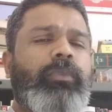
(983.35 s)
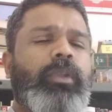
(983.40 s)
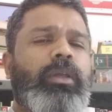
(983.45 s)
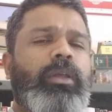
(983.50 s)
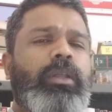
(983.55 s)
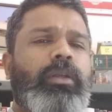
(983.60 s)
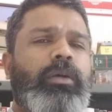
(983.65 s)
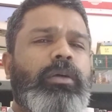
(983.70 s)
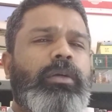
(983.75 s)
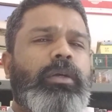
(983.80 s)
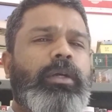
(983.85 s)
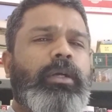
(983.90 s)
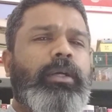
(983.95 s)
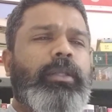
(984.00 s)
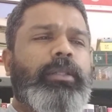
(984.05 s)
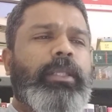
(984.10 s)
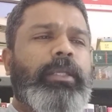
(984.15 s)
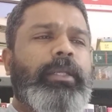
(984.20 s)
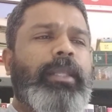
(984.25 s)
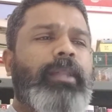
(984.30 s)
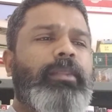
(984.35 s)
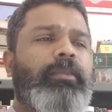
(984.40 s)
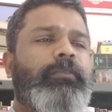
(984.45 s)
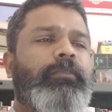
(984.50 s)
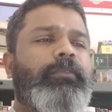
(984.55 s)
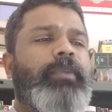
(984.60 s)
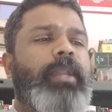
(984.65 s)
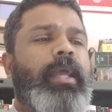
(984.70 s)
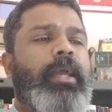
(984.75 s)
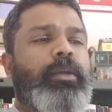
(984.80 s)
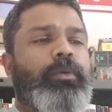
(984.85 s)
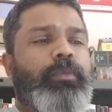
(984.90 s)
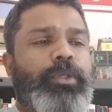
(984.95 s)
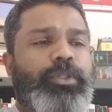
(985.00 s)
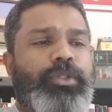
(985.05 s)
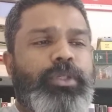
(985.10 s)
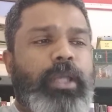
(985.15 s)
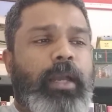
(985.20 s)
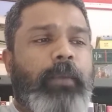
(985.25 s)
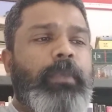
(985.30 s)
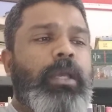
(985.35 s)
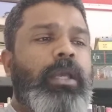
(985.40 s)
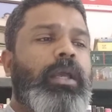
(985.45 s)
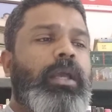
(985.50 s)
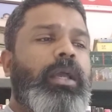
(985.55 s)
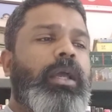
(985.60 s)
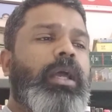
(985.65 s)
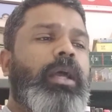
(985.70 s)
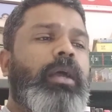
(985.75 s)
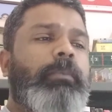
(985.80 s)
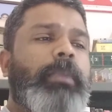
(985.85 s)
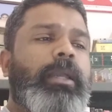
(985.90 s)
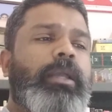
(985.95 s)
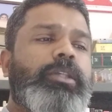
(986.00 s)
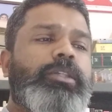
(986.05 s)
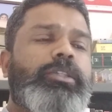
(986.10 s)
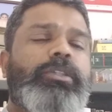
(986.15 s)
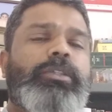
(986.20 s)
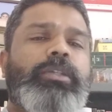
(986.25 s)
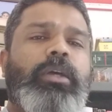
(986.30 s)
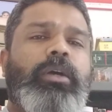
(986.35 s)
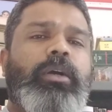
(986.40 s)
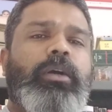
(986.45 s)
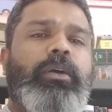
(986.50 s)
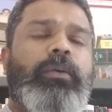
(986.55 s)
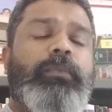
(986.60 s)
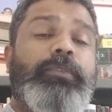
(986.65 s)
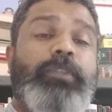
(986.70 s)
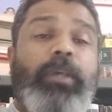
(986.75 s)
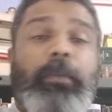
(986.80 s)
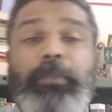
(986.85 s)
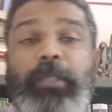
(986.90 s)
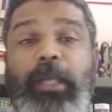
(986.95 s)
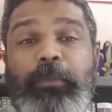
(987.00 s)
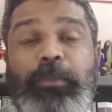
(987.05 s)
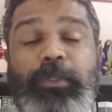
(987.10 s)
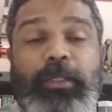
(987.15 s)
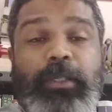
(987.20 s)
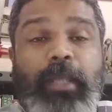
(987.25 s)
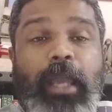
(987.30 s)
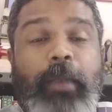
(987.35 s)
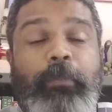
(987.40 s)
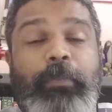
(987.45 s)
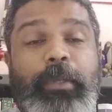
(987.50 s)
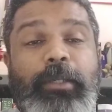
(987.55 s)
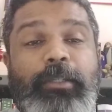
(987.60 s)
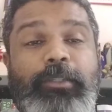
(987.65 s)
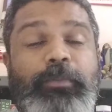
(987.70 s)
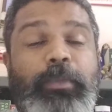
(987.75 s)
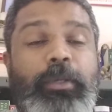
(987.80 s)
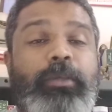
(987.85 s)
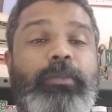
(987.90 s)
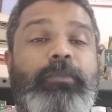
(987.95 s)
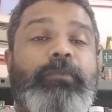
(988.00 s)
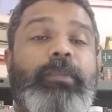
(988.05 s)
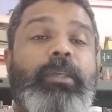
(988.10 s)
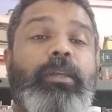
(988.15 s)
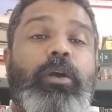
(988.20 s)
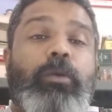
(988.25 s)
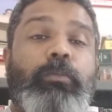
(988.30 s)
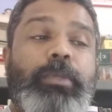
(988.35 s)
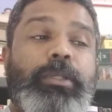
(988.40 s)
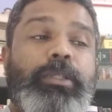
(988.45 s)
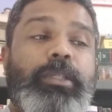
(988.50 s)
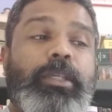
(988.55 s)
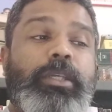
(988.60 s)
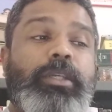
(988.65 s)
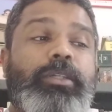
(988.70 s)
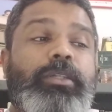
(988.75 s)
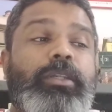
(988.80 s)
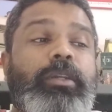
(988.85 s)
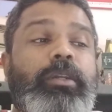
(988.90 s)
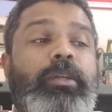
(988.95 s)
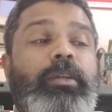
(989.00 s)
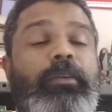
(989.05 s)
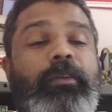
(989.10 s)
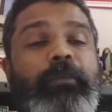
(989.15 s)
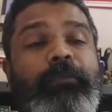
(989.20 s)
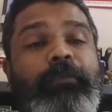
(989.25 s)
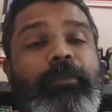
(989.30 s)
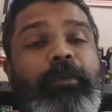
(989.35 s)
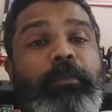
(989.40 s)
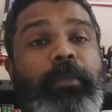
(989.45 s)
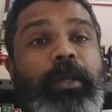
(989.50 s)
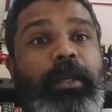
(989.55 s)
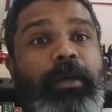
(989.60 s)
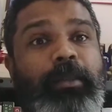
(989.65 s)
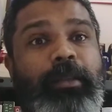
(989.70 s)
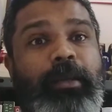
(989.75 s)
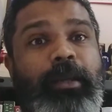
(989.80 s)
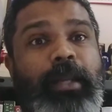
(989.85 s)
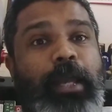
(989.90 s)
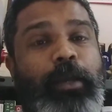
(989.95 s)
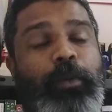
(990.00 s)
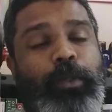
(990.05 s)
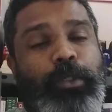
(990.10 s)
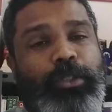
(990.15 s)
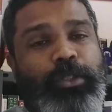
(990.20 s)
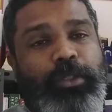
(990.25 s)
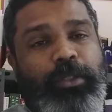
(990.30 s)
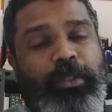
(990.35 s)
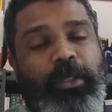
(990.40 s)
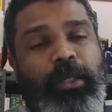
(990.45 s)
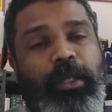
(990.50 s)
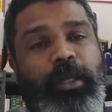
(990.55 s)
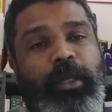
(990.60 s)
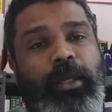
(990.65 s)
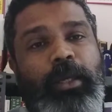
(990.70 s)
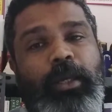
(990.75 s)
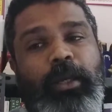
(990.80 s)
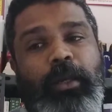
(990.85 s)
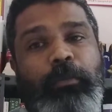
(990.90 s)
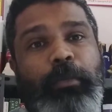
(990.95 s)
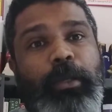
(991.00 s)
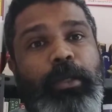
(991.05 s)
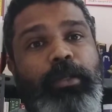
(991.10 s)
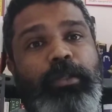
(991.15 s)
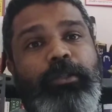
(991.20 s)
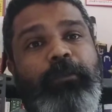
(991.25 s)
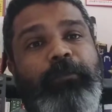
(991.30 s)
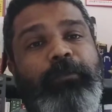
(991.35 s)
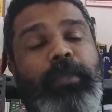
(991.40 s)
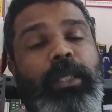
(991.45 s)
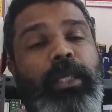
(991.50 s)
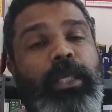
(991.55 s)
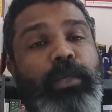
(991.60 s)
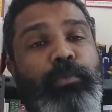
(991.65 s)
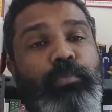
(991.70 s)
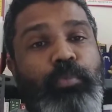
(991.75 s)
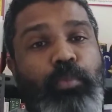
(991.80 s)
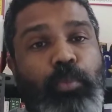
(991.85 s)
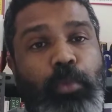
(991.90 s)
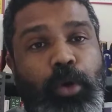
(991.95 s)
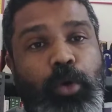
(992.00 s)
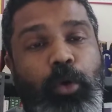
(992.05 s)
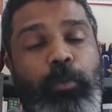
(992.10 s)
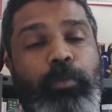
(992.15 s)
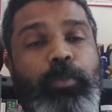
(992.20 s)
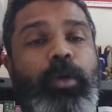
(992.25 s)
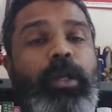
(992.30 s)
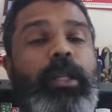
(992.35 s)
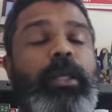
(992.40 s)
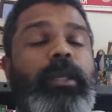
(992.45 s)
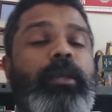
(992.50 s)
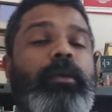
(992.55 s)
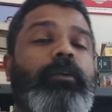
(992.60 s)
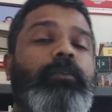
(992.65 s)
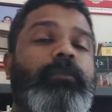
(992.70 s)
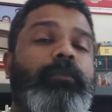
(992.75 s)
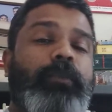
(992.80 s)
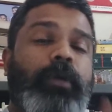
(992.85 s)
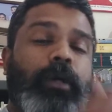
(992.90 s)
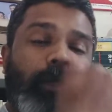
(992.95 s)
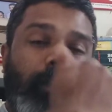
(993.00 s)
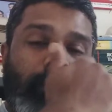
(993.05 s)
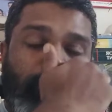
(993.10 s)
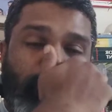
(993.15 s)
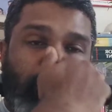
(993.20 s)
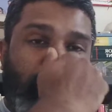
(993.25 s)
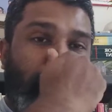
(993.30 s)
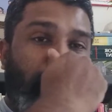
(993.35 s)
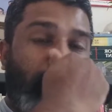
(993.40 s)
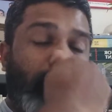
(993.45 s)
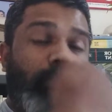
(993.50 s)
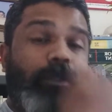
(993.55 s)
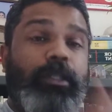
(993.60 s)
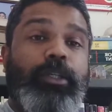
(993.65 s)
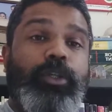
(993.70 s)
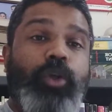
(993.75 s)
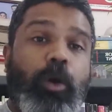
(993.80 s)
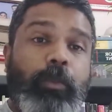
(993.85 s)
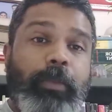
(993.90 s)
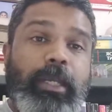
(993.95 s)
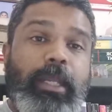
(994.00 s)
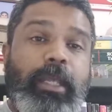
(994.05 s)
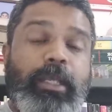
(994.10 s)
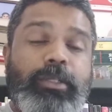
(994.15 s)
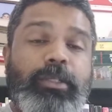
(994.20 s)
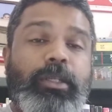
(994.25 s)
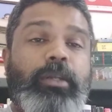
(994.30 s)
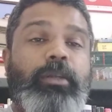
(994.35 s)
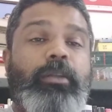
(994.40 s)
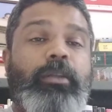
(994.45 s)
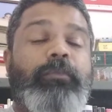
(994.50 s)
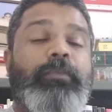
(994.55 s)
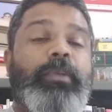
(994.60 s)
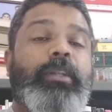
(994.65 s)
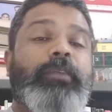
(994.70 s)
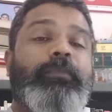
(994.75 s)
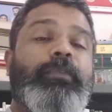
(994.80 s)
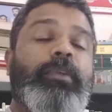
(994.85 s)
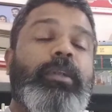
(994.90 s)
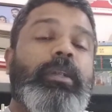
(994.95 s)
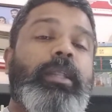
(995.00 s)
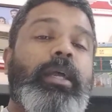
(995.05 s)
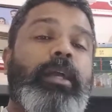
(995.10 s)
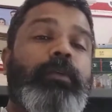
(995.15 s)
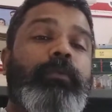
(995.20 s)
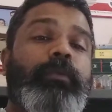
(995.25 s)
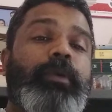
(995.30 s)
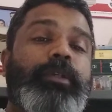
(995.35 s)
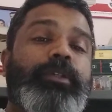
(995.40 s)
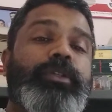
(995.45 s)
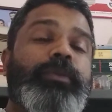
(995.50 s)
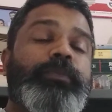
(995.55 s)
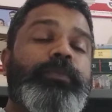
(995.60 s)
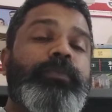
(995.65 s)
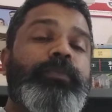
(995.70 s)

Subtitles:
the death of language, yeah, because sometimes it happens because of the competition from another language, because of the monopoly of different language, the domination of a different language